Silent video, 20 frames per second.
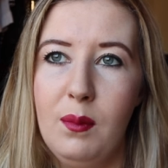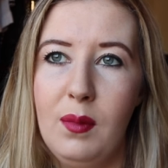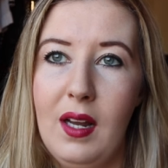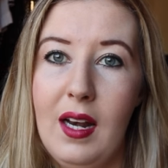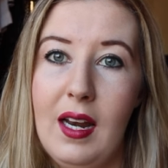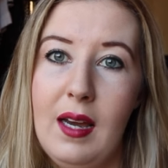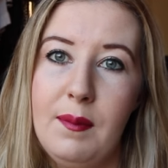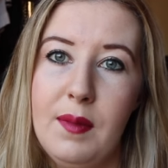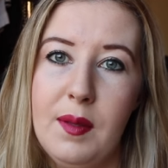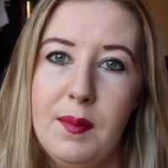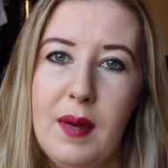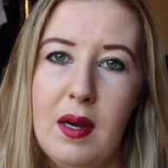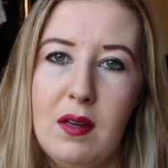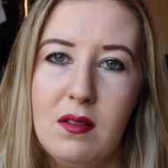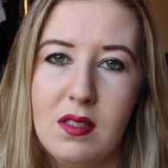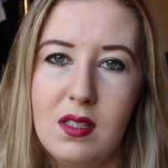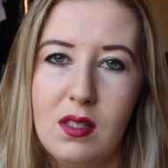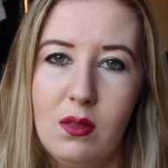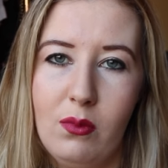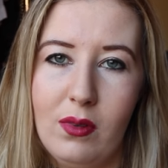climbed the
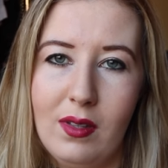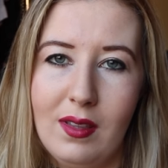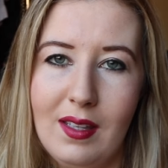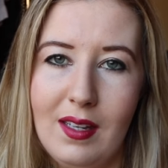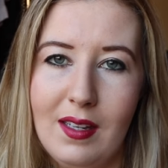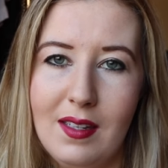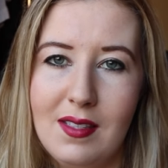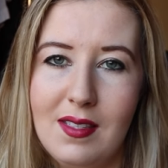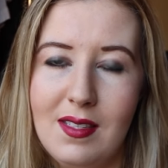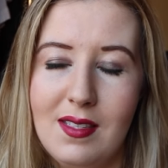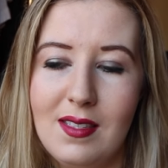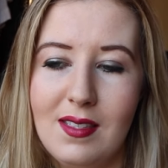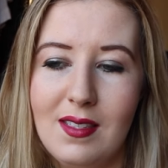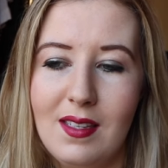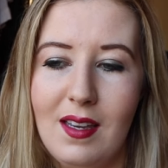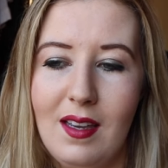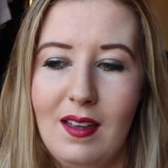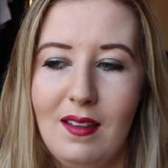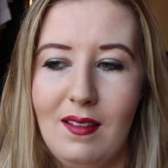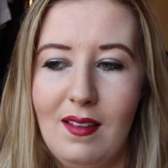mountain with us.
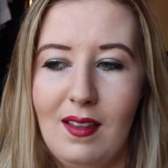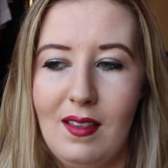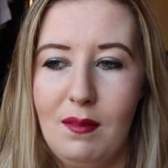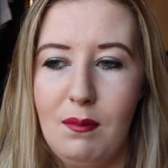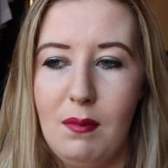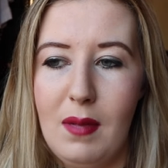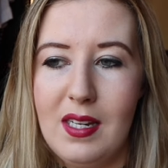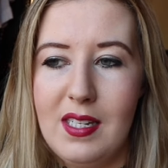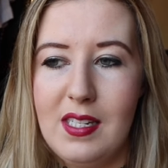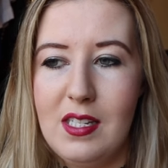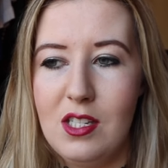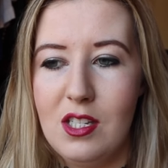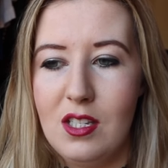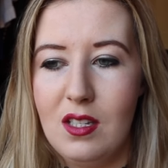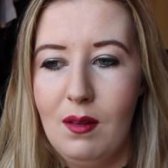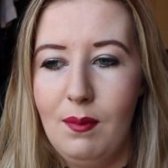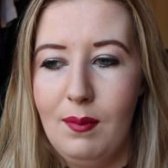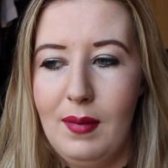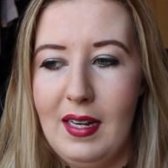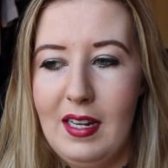And then my teacher
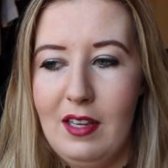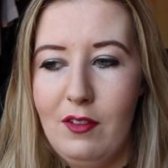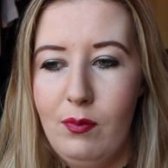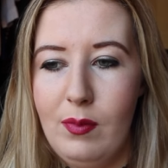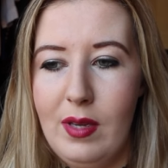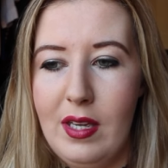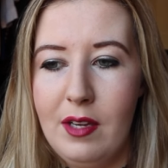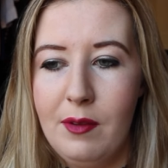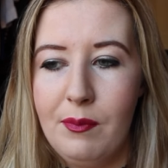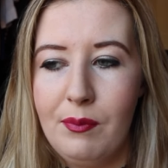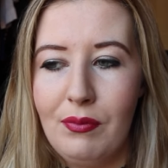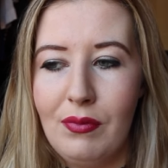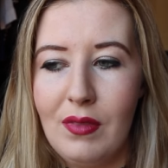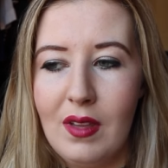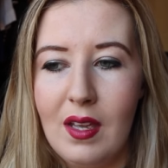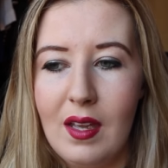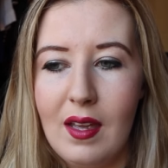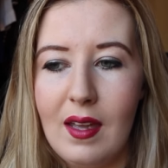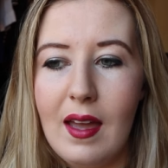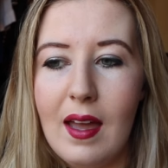didn't believe me.
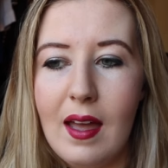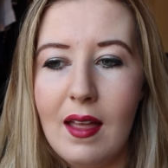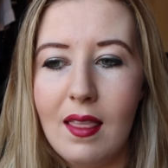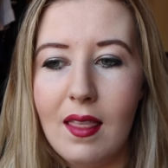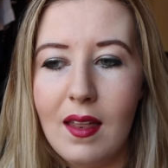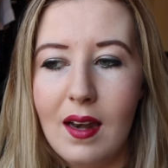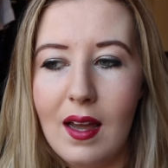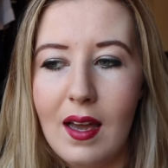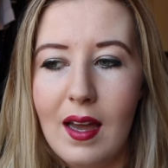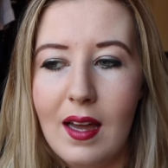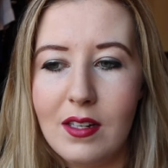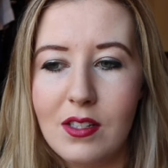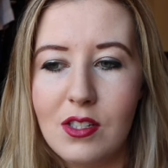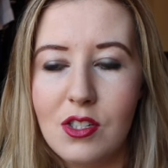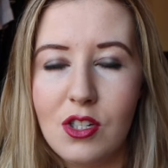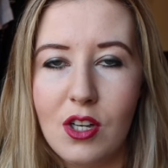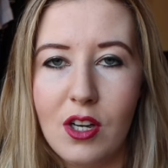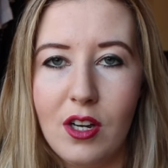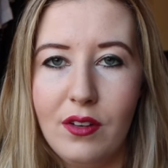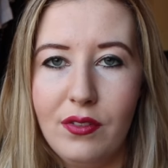And then I had to
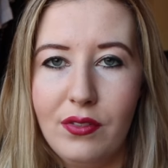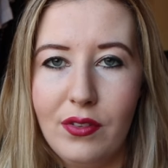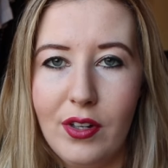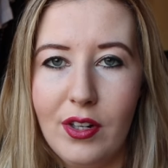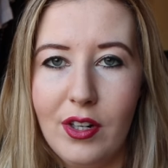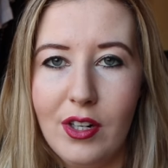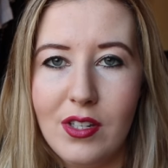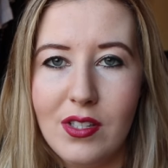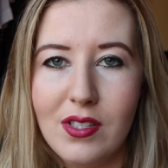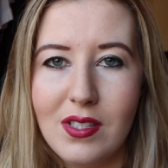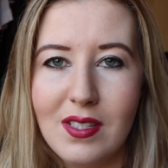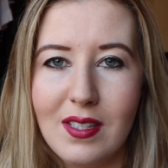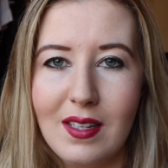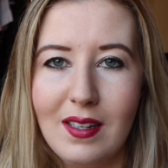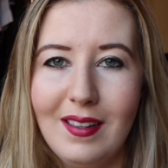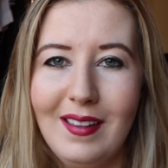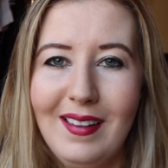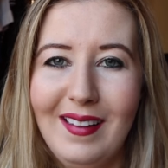show her photos.